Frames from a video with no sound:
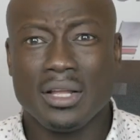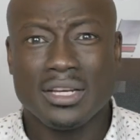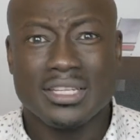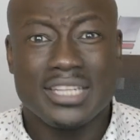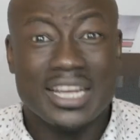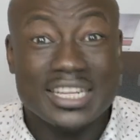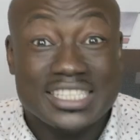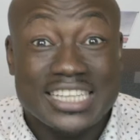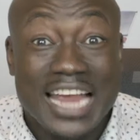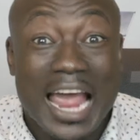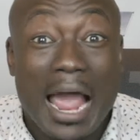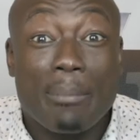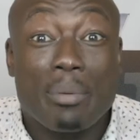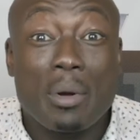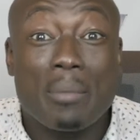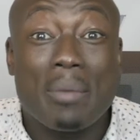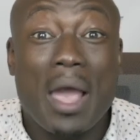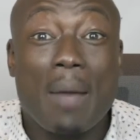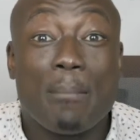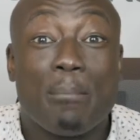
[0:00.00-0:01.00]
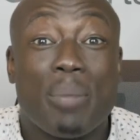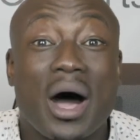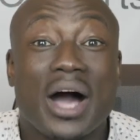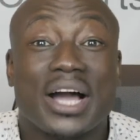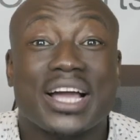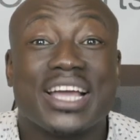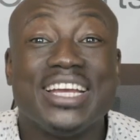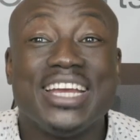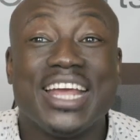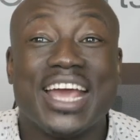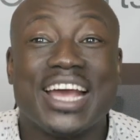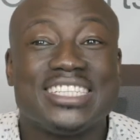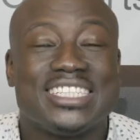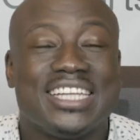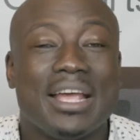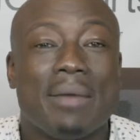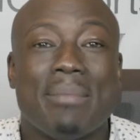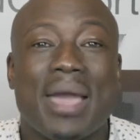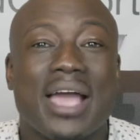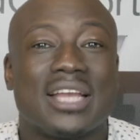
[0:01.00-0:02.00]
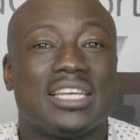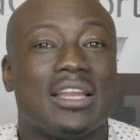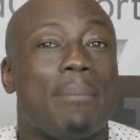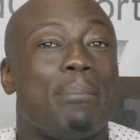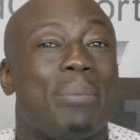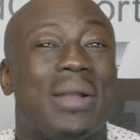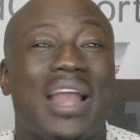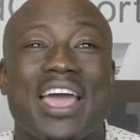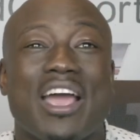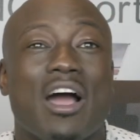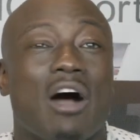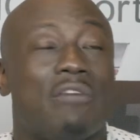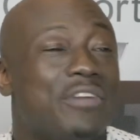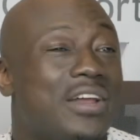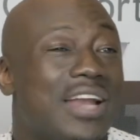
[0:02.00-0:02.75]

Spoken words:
The Tampa Bay Buccaneers didn't make the playoff,